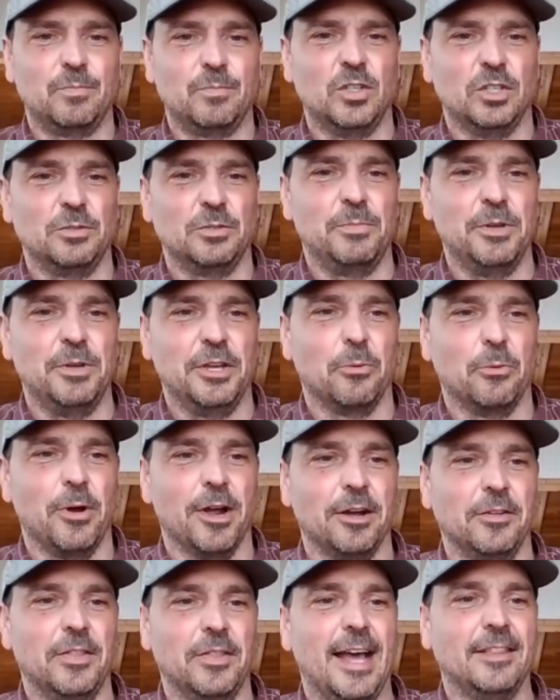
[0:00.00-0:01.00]
just be
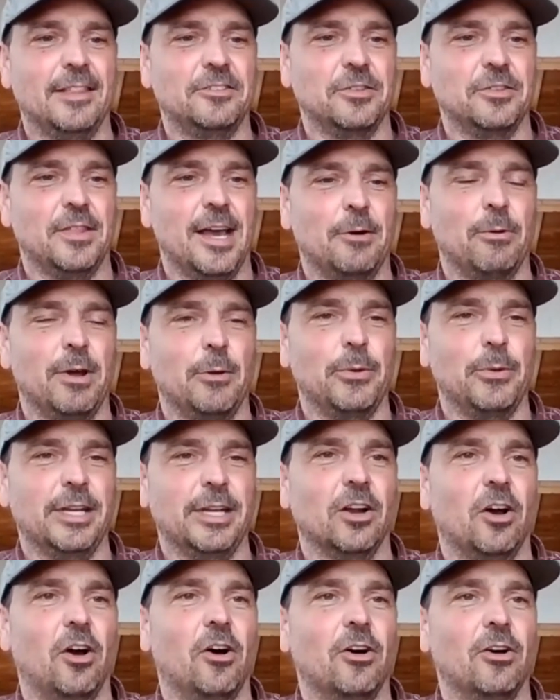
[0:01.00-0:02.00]
aware of that, so that way we
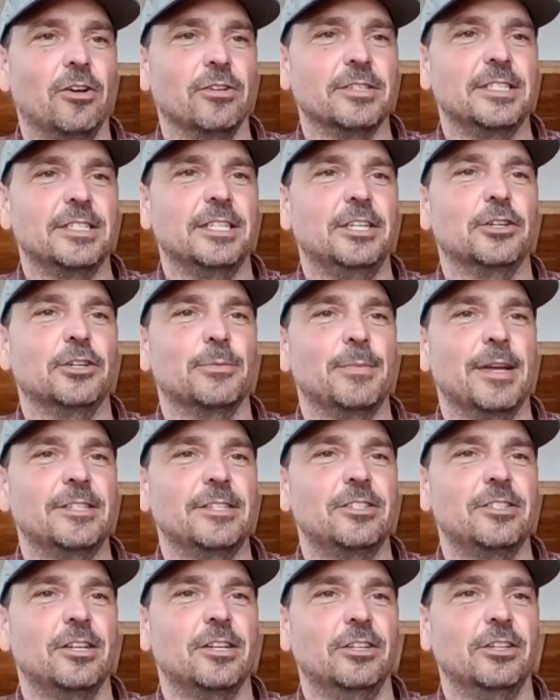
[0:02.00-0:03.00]
can all see your
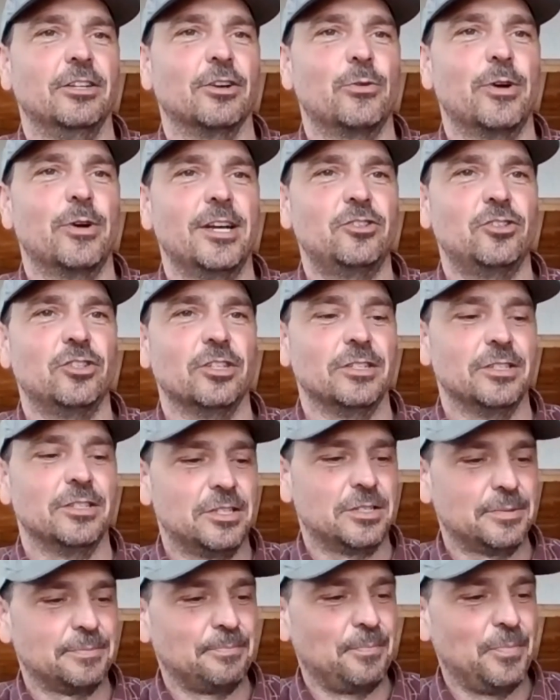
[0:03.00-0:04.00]
your
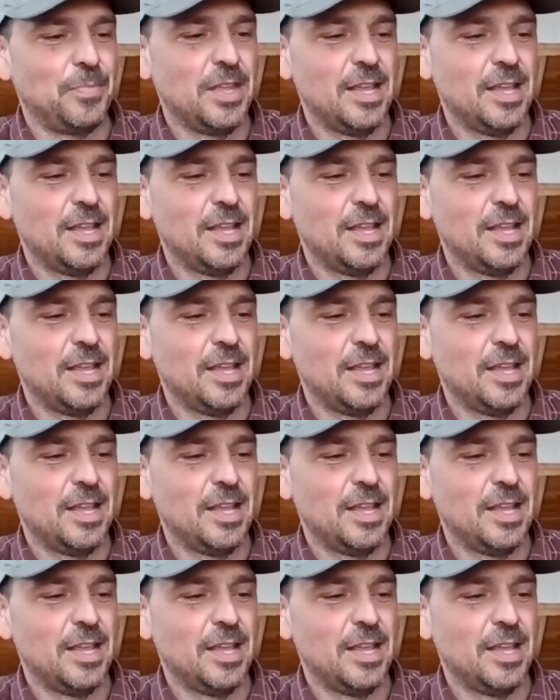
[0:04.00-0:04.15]
questions.